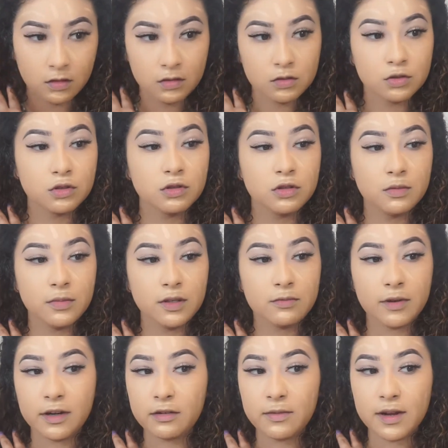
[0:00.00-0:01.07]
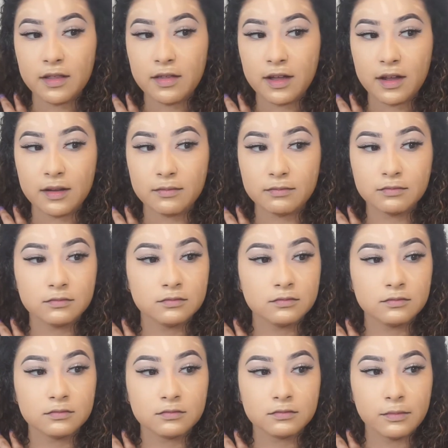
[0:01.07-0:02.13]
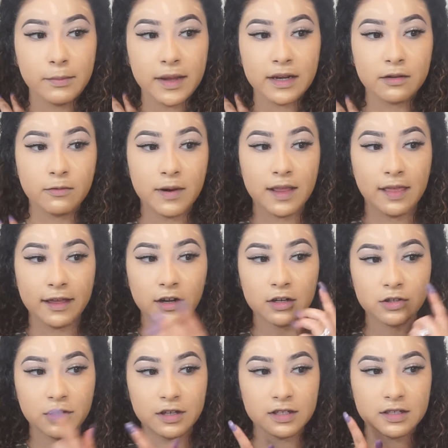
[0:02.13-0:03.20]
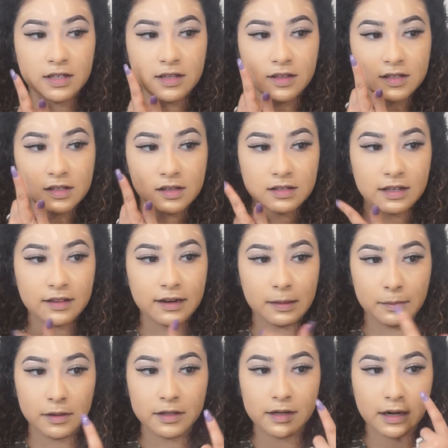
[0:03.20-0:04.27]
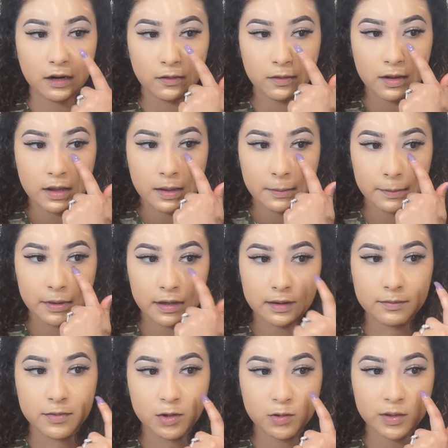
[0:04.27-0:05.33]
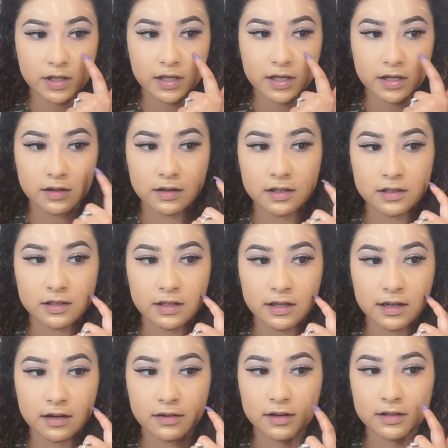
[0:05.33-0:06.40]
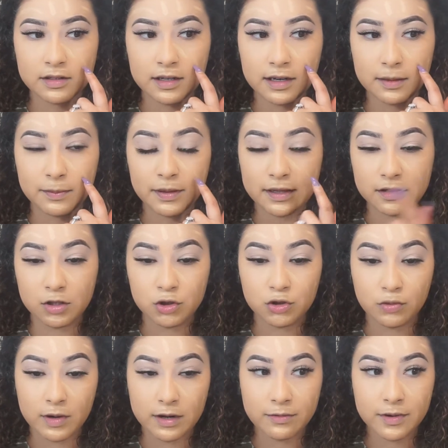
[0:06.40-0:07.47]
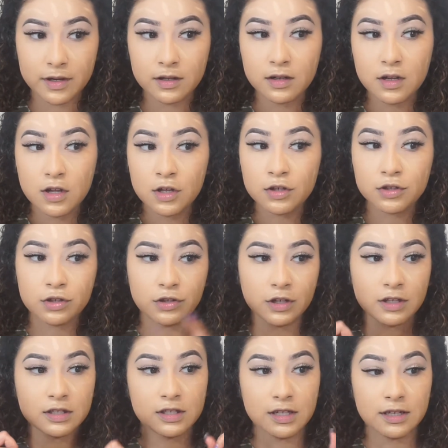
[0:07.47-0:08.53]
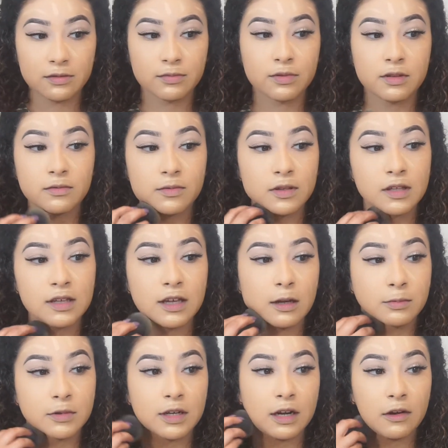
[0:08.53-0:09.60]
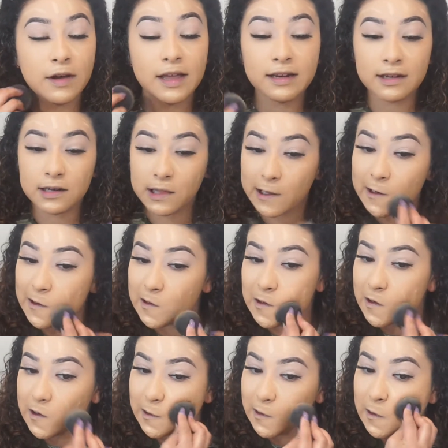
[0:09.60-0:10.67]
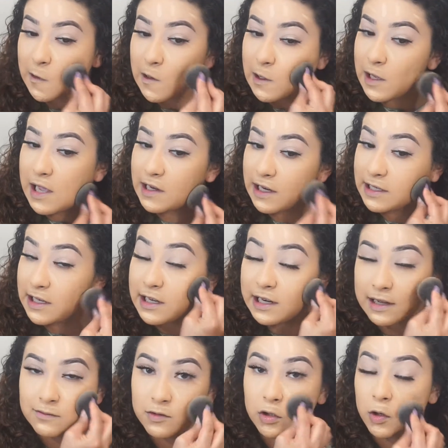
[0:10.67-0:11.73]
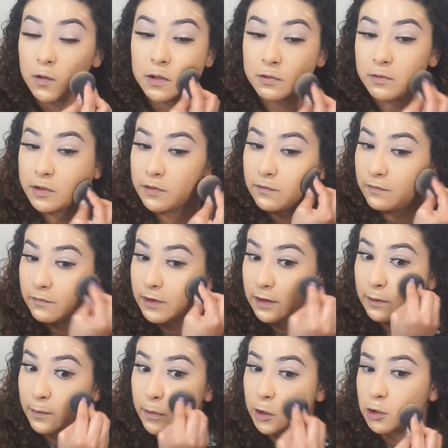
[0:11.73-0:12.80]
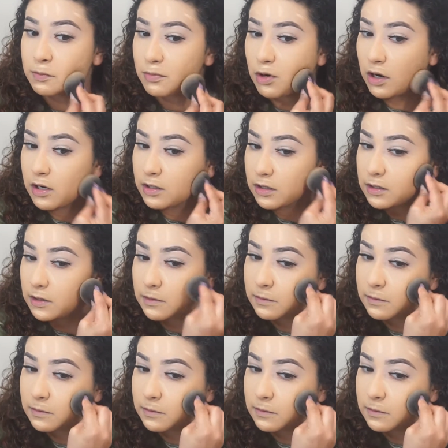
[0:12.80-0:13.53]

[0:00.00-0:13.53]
So to me, right away, that made it way lighter. As you can see, this is the side that I blended out, but in between here is the areas that I applied the Jouer one. So as you can see, it really helped it out, and it lightened it, and I didn't have to go in with very much product.